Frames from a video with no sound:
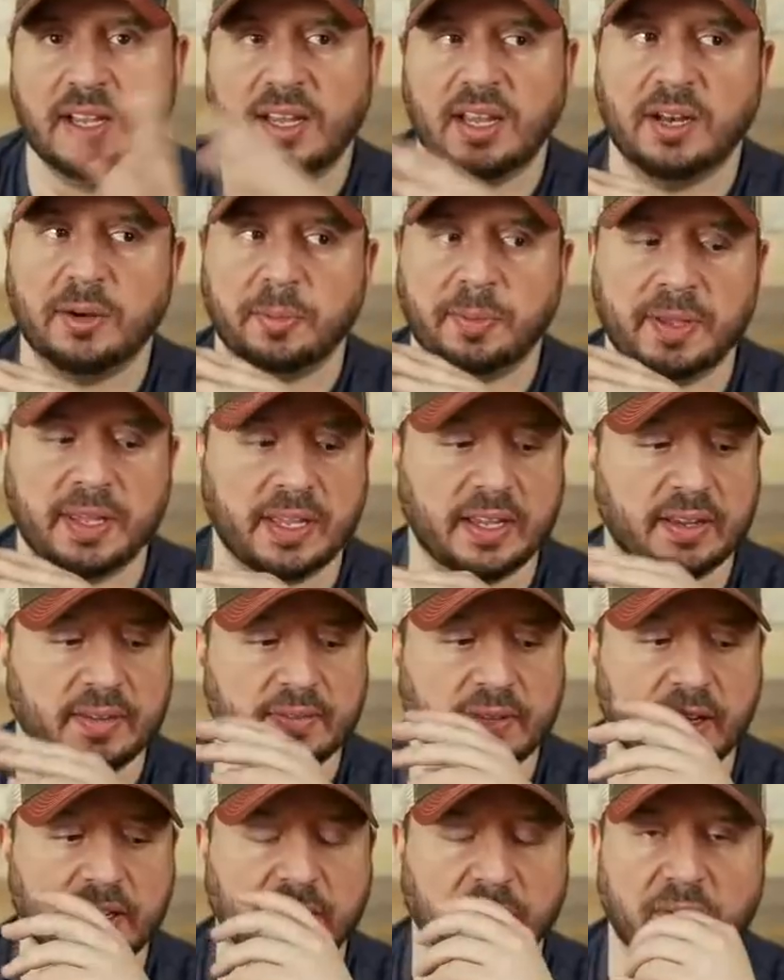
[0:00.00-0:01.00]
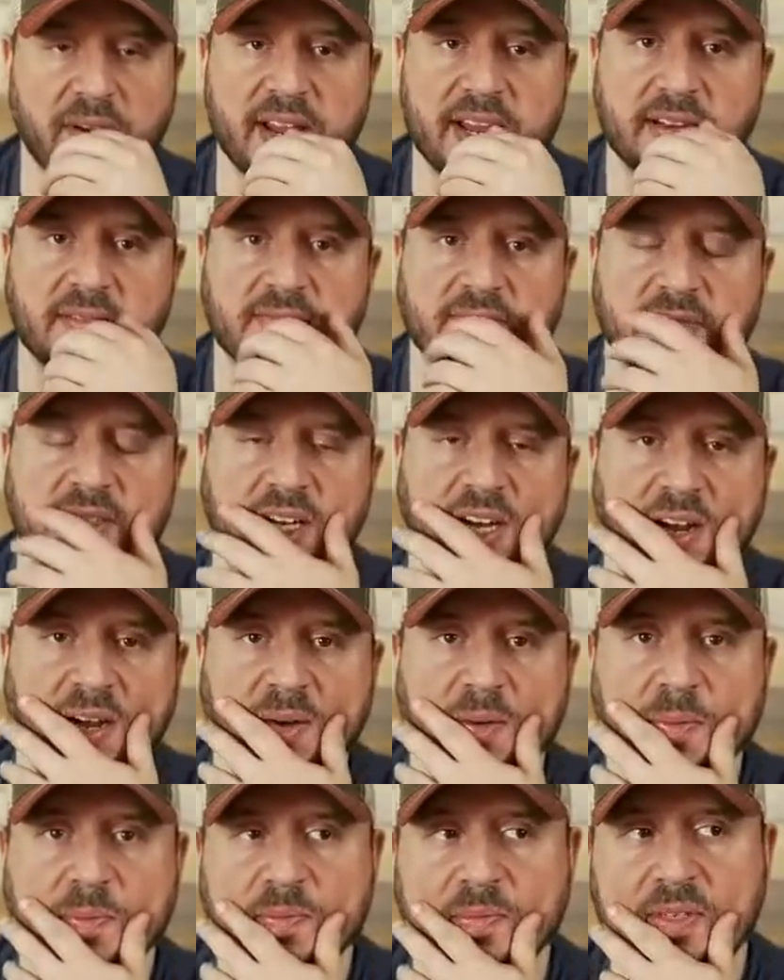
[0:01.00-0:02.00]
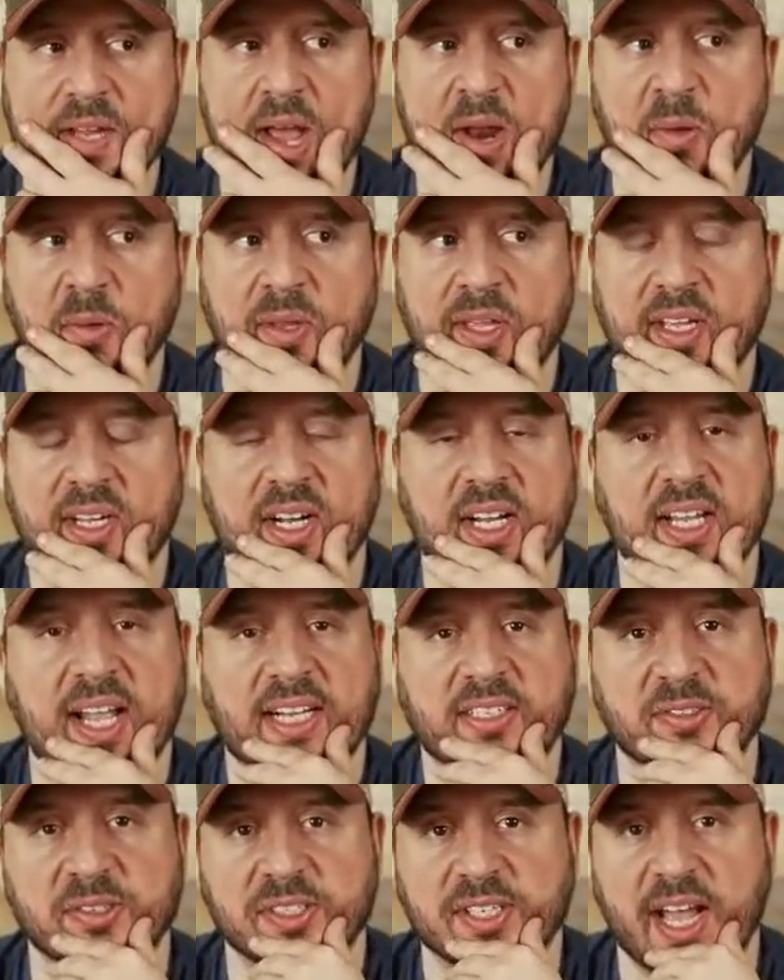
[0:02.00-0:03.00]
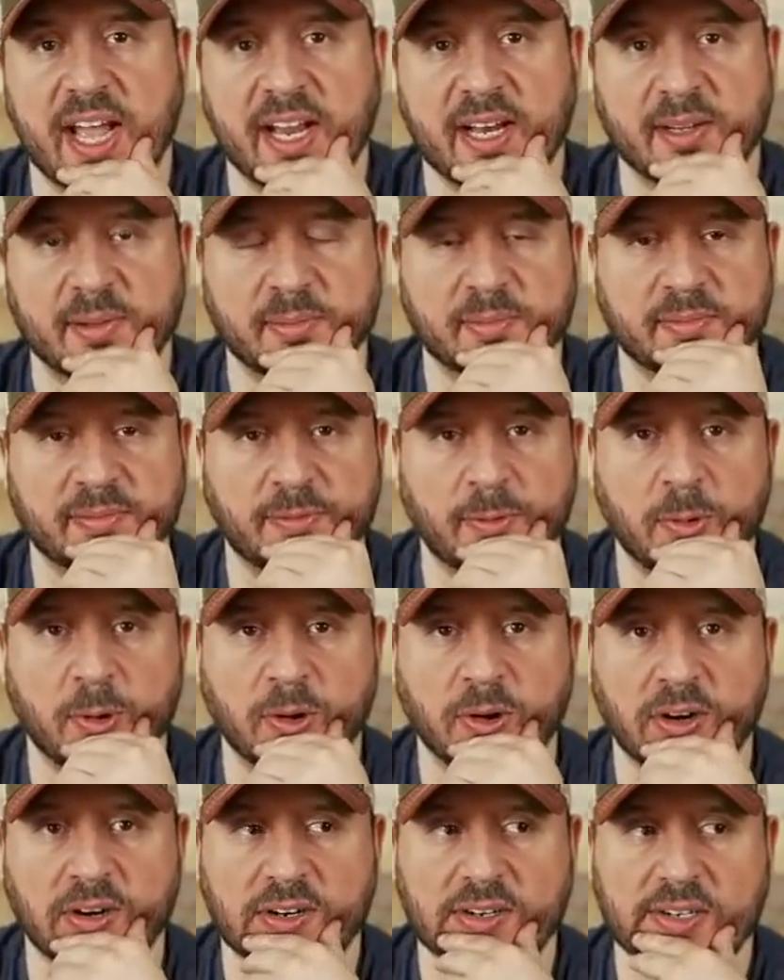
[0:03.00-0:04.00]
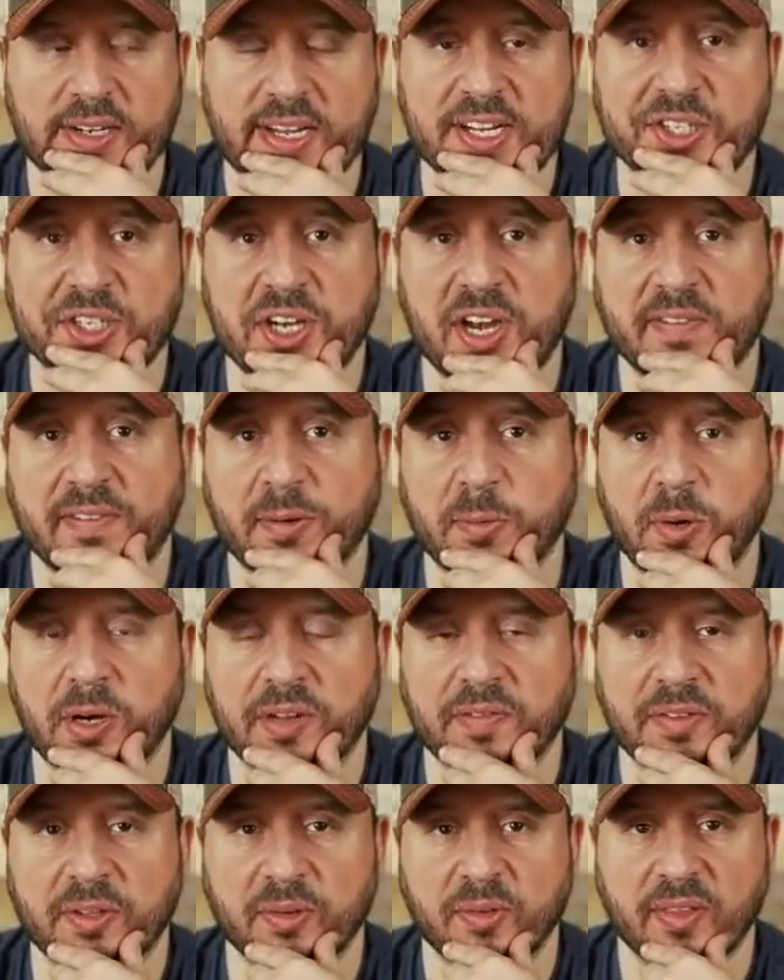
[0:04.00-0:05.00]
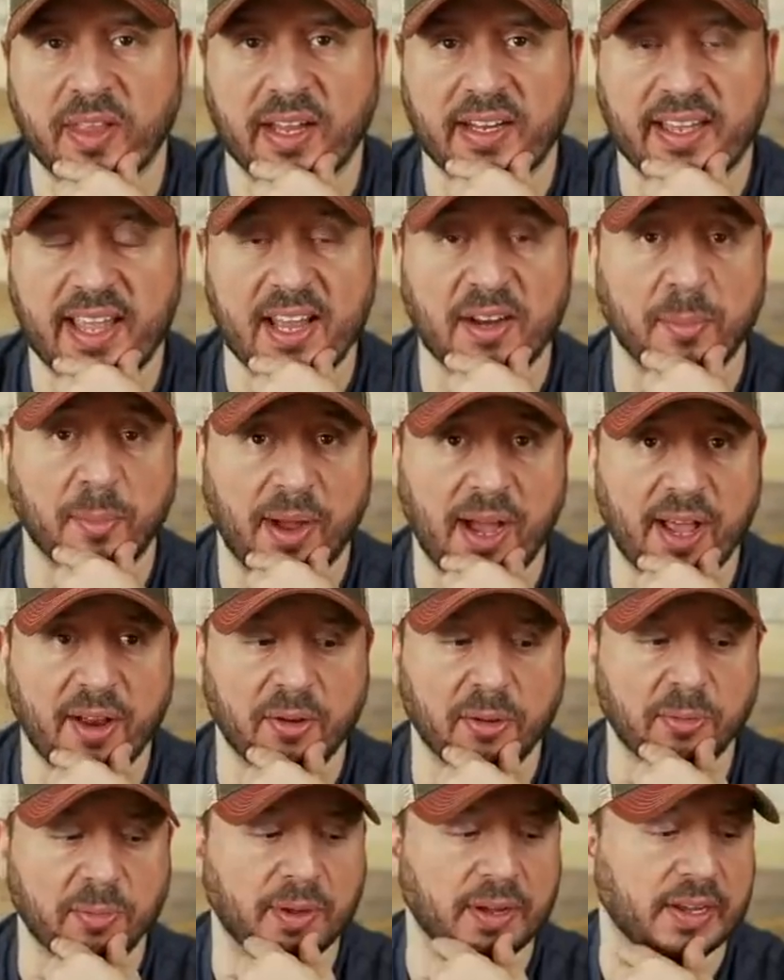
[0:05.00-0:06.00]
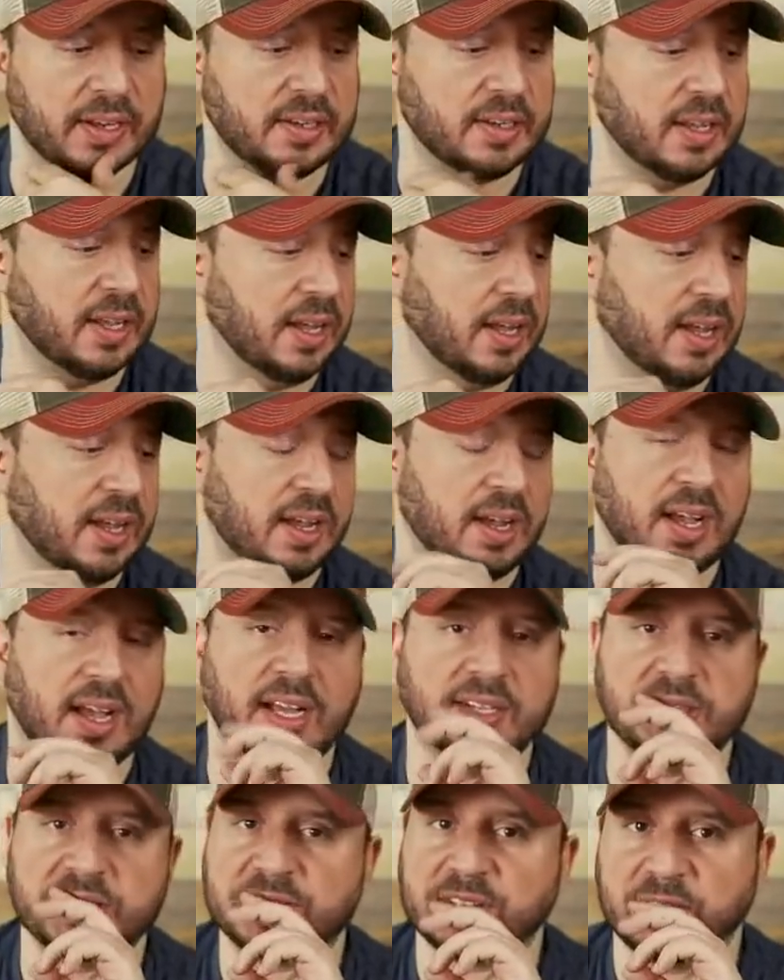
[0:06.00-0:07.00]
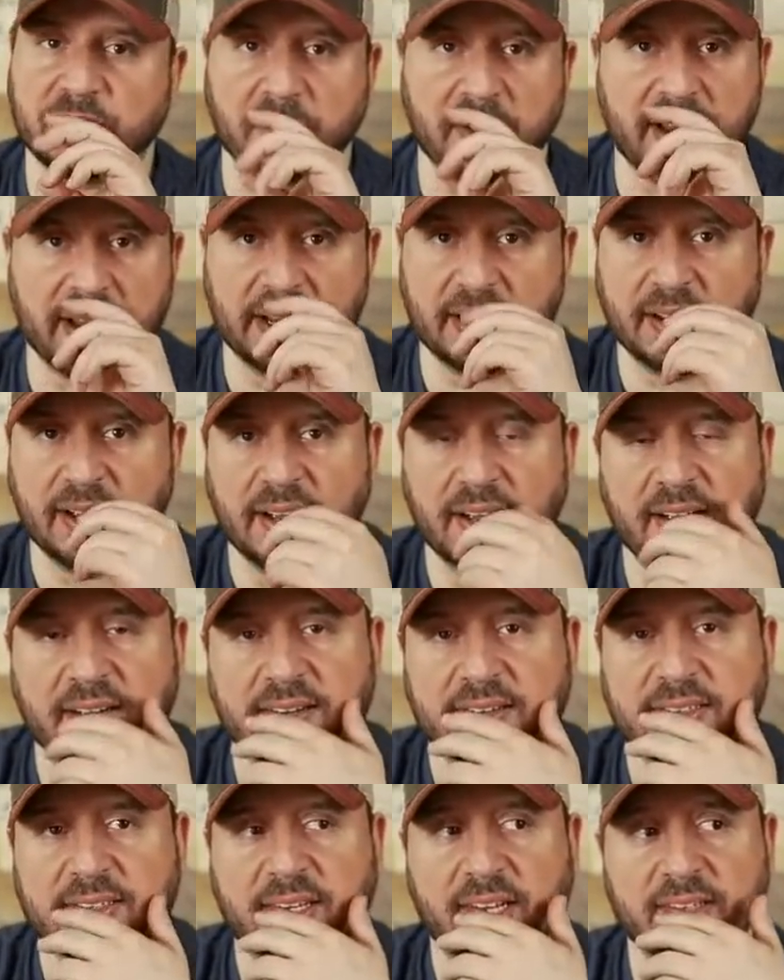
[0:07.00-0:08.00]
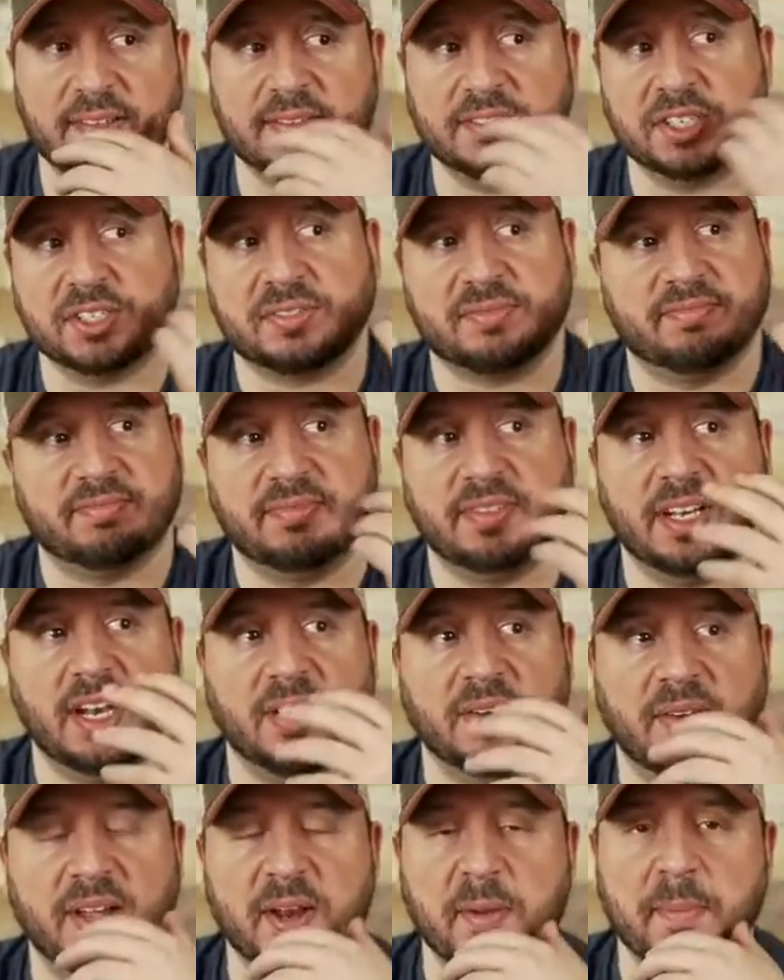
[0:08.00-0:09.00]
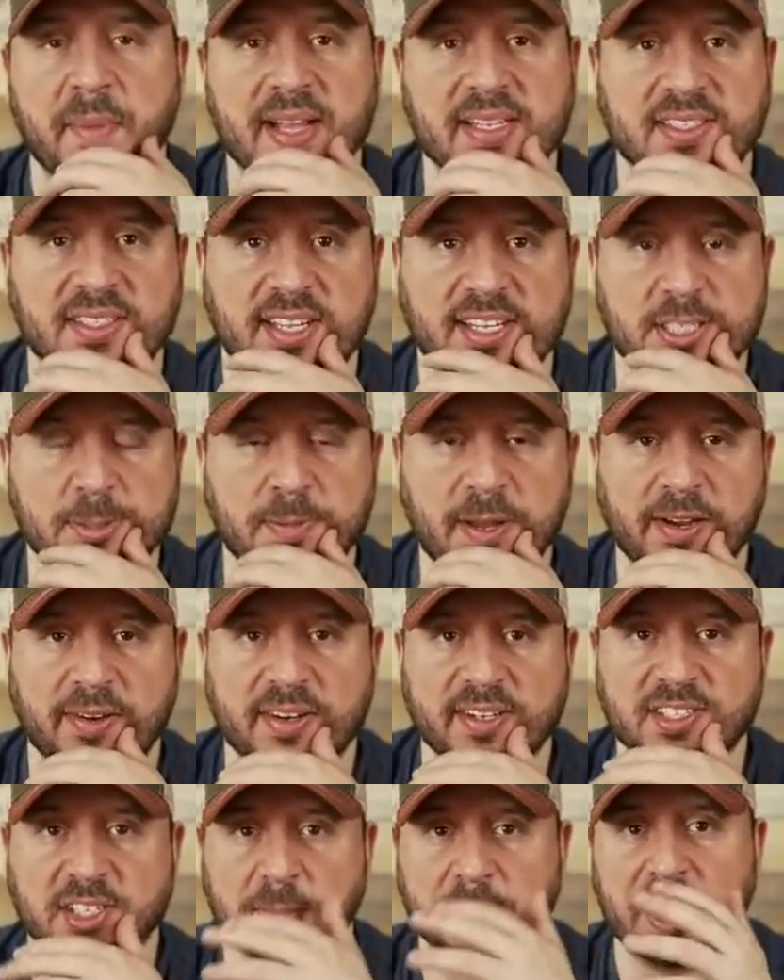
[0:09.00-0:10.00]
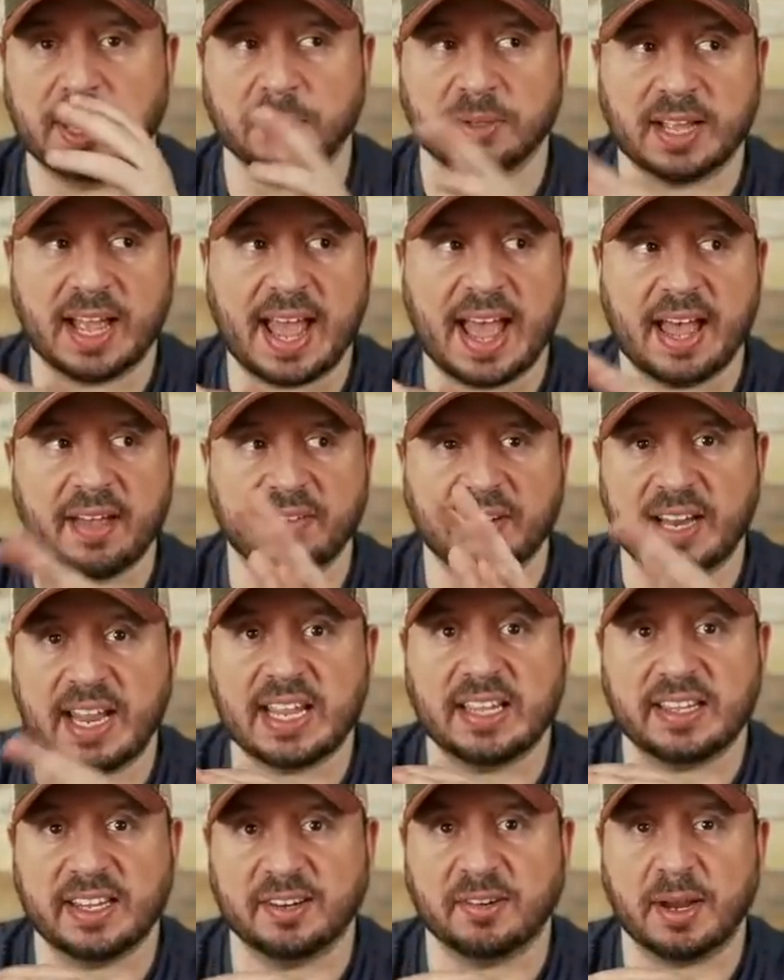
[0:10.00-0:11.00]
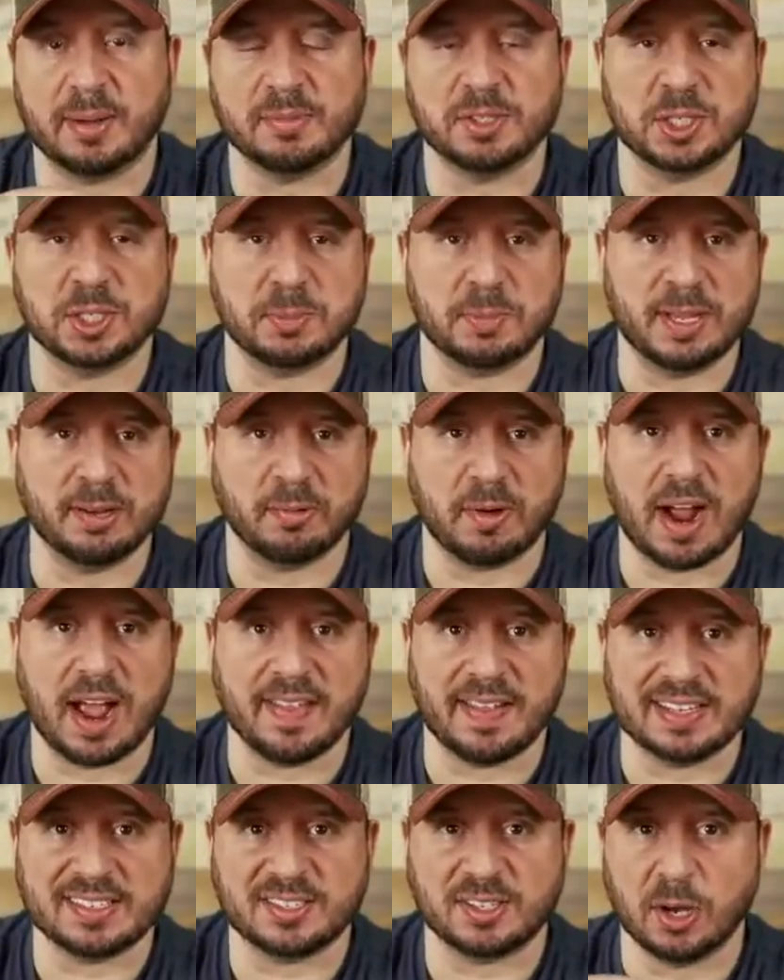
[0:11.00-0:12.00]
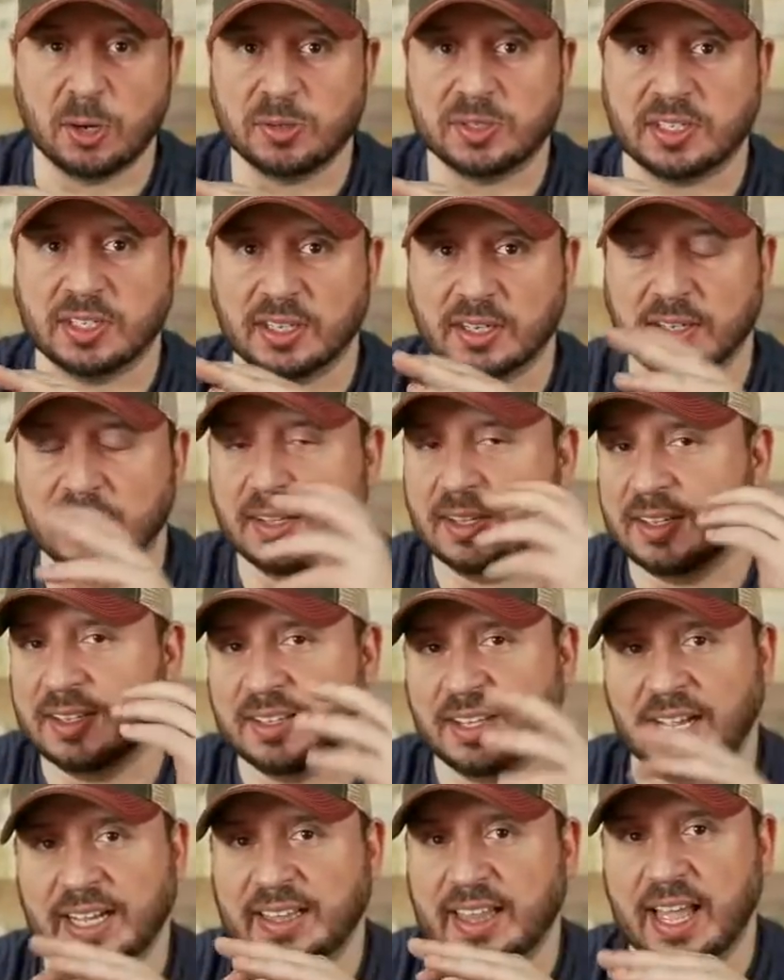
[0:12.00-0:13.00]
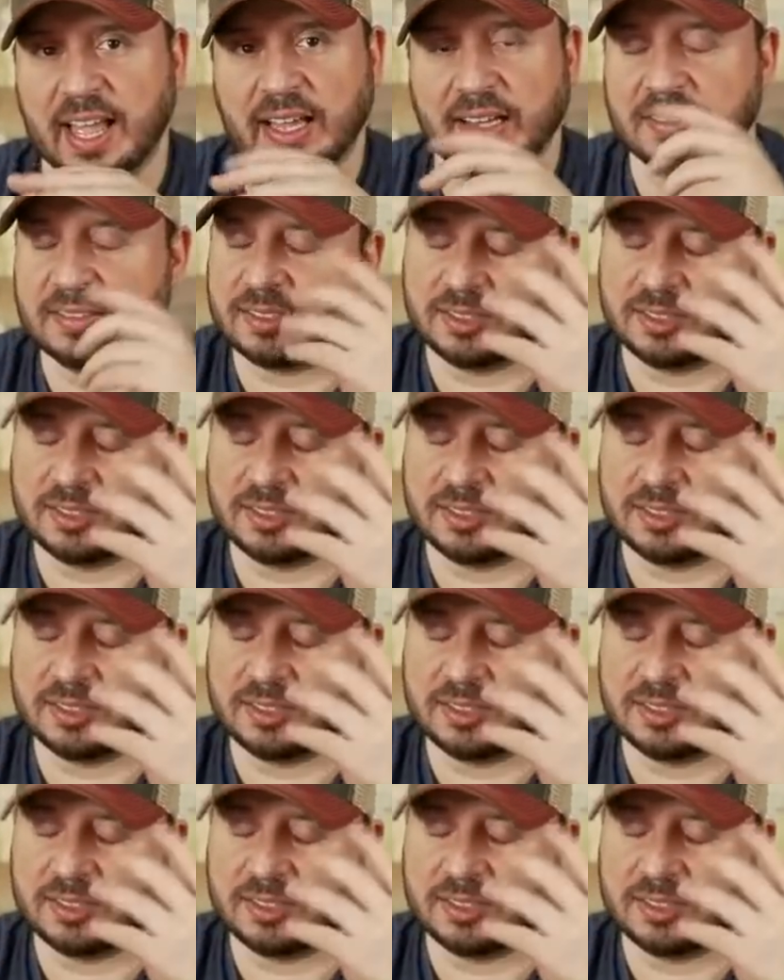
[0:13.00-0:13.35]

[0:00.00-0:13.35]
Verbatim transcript: It'd be a great, you know, not only a collector's item for each and every one of you that get a bottle, but uh, just a great, uh, uh just you know, an amazing experience to be able to have an eight-year MGP rye that's toasted like that.